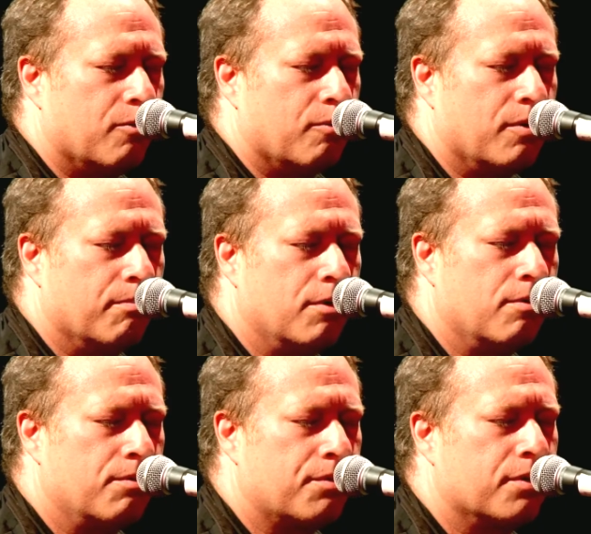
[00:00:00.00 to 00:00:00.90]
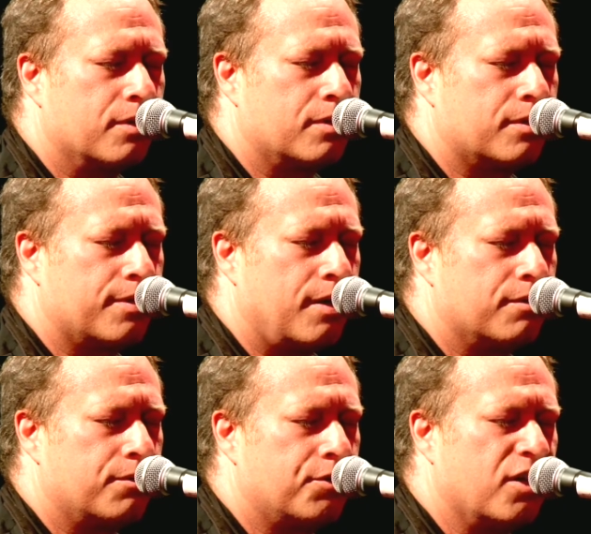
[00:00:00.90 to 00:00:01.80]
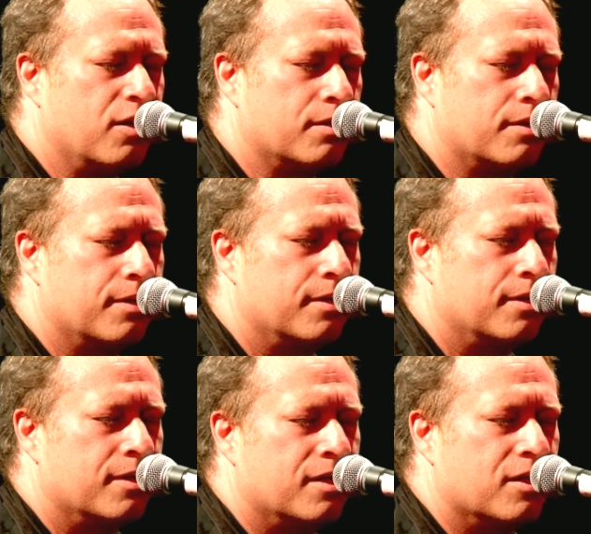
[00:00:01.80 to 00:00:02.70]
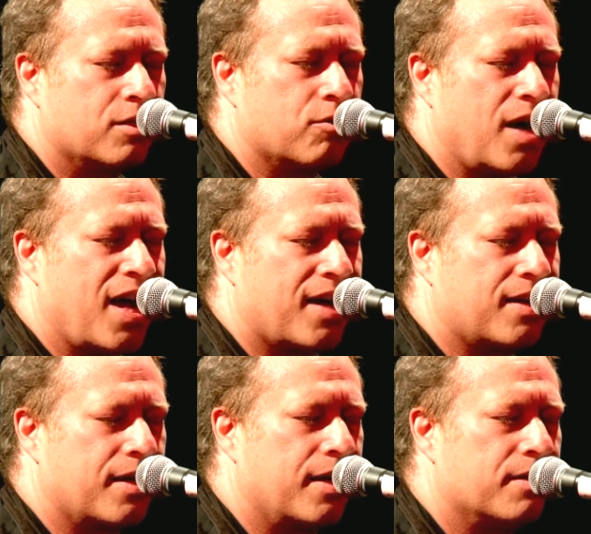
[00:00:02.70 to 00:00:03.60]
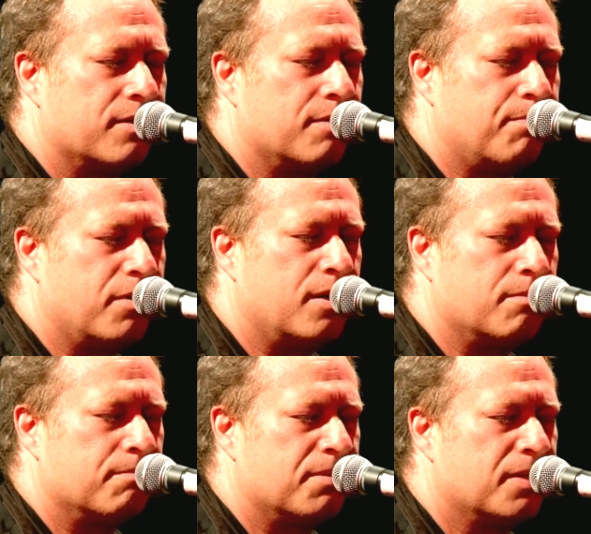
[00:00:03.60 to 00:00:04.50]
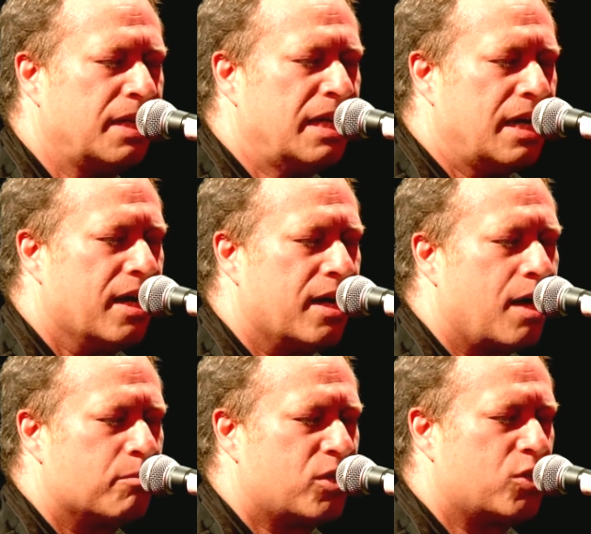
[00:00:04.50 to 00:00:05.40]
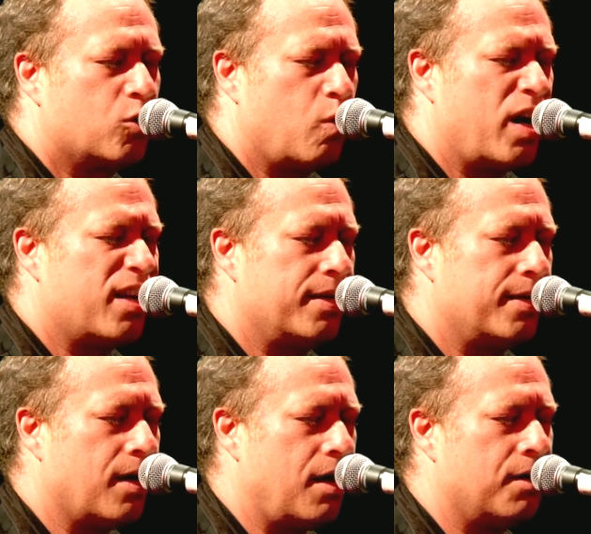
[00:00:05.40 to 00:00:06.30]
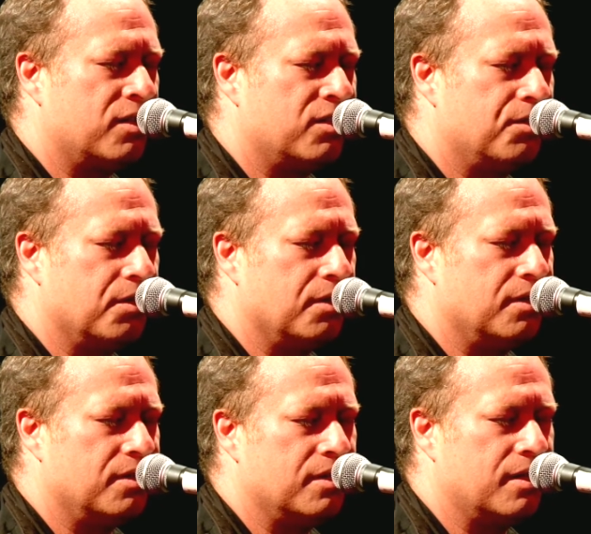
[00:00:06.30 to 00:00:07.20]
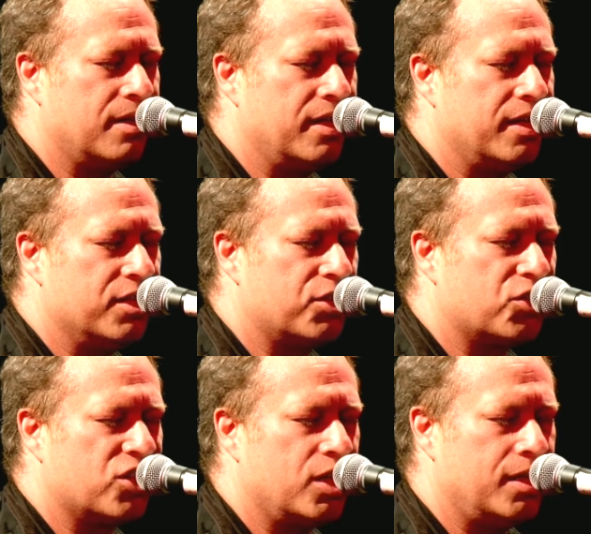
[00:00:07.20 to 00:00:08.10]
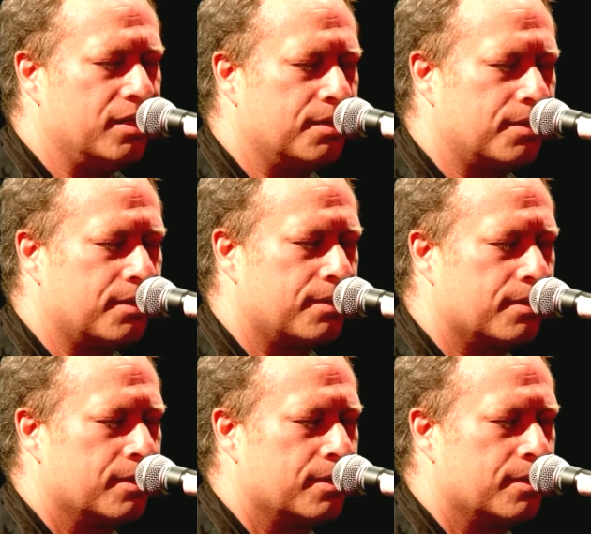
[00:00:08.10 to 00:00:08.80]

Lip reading: We're both hooked on junk, crack and the pump, and I'm sweating on dirty sheets.